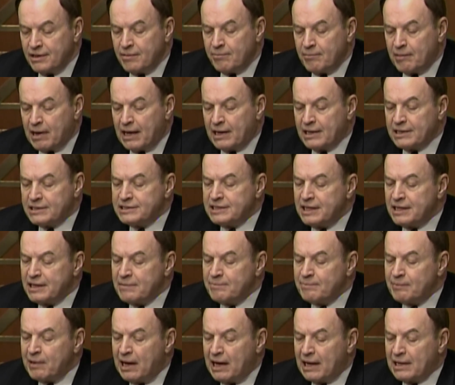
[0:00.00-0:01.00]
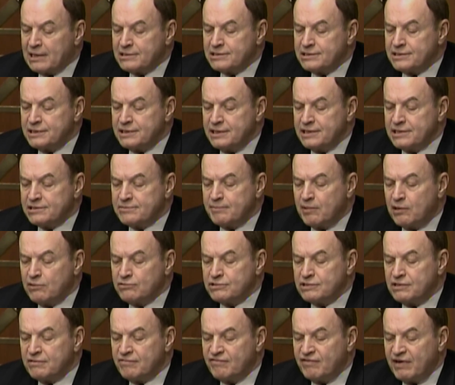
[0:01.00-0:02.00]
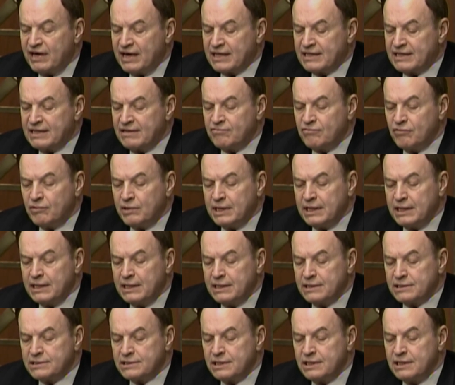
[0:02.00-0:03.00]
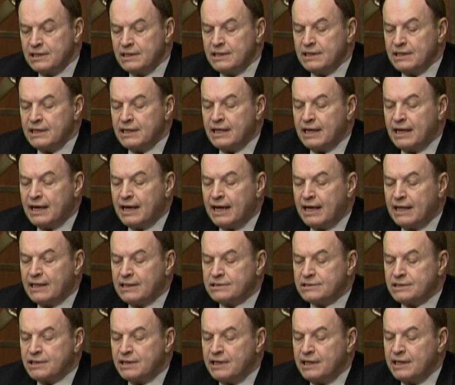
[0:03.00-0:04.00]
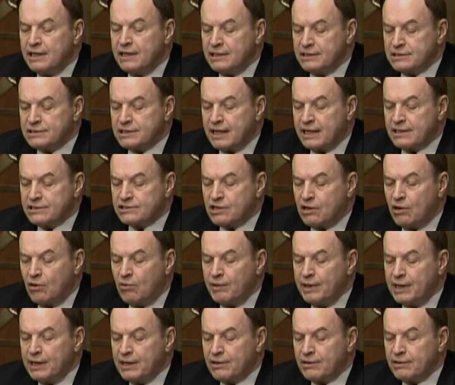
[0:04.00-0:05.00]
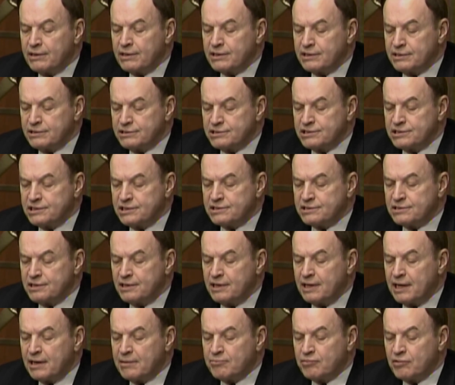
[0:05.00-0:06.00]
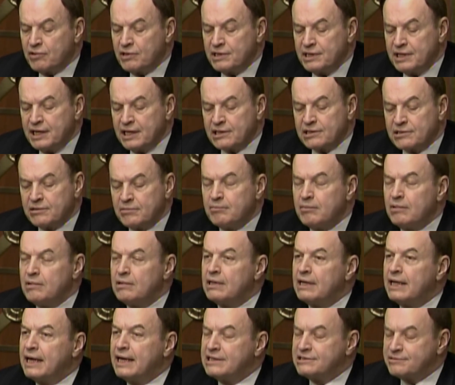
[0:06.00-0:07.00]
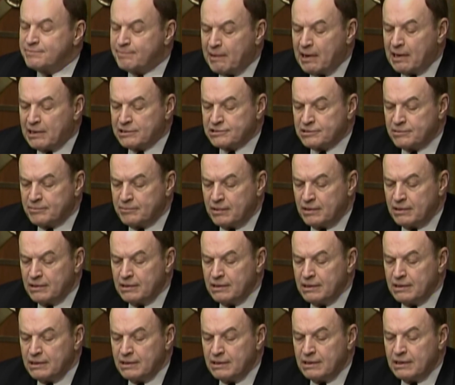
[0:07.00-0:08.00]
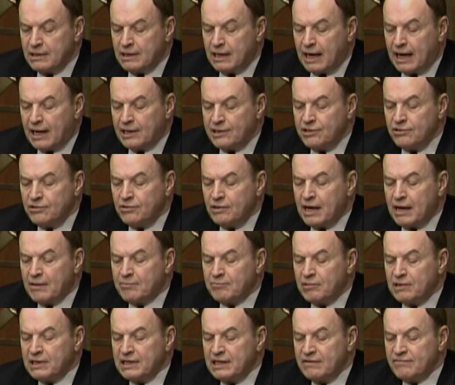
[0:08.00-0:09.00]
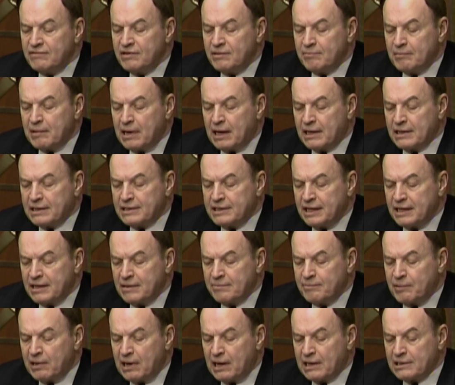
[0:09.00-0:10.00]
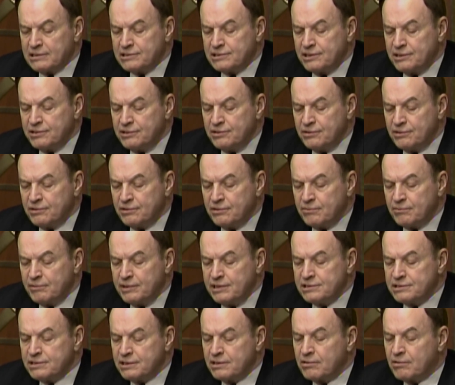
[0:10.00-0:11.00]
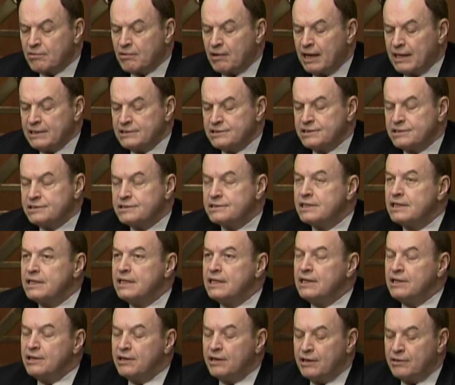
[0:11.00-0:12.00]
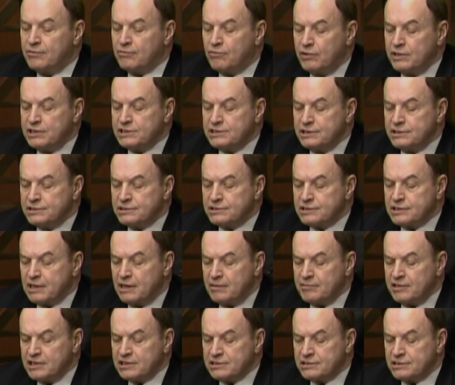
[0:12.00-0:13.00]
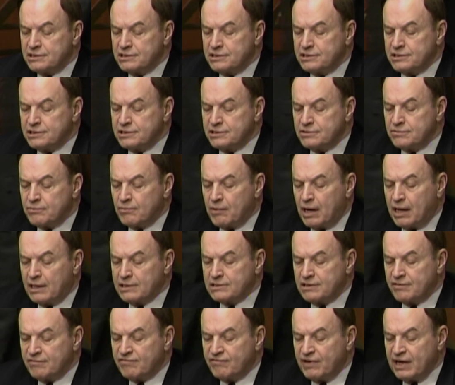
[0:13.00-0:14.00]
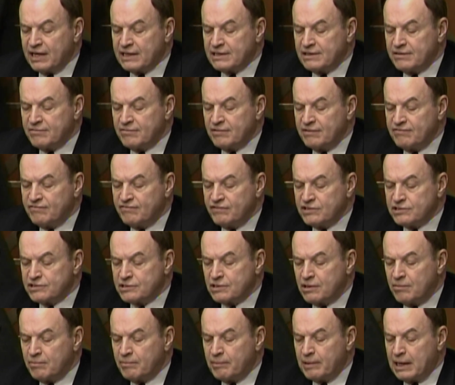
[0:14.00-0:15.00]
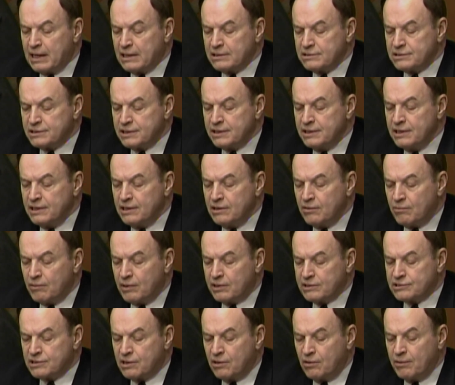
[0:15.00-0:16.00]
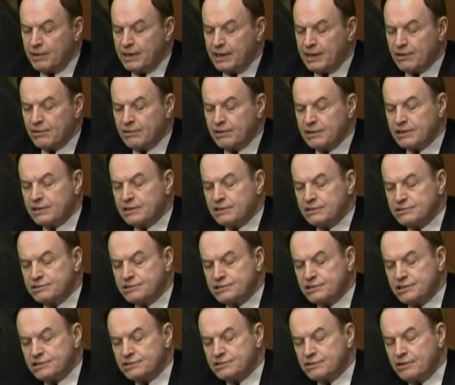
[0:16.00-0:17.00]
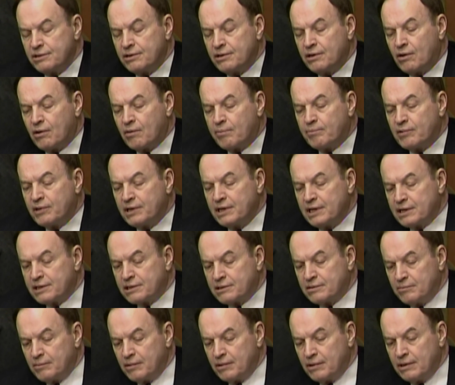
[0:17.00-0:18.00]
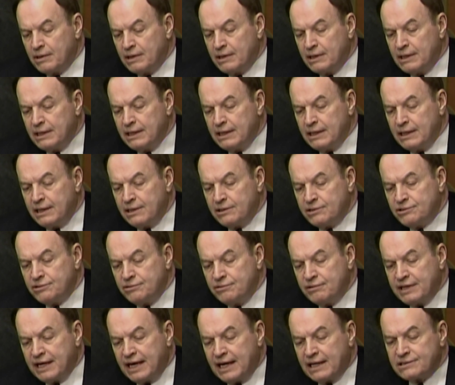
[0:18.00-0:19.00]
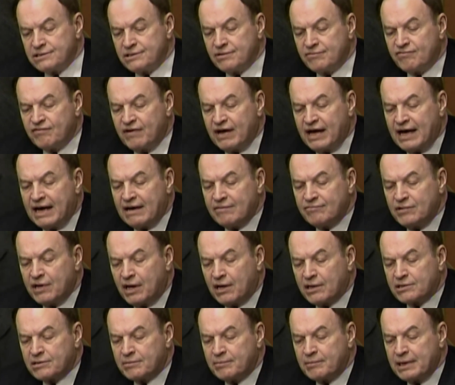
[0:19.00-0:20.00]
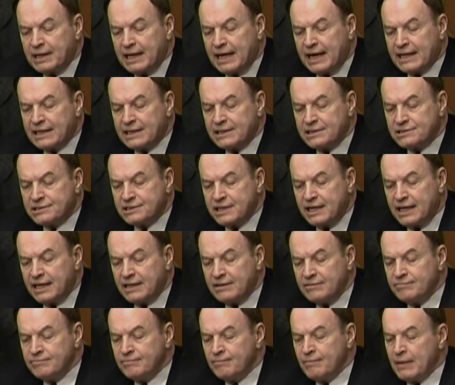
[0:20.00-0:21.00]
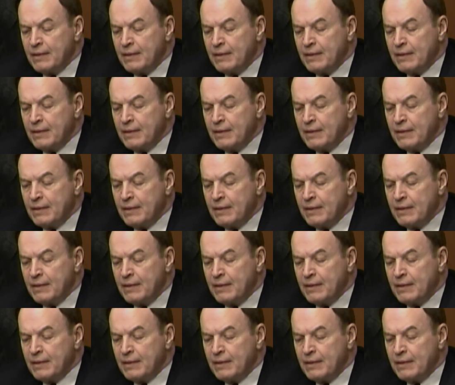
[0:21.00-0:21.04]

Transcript: monetary policy is most effective when it is as coherent, consistent, and predictable as possible. I do not believe that monetary policy during the recent crisis, in which in some instances was effectively fiscal policy, was coherent, consistent, or predictable. In 2005, Dr. Bernanke said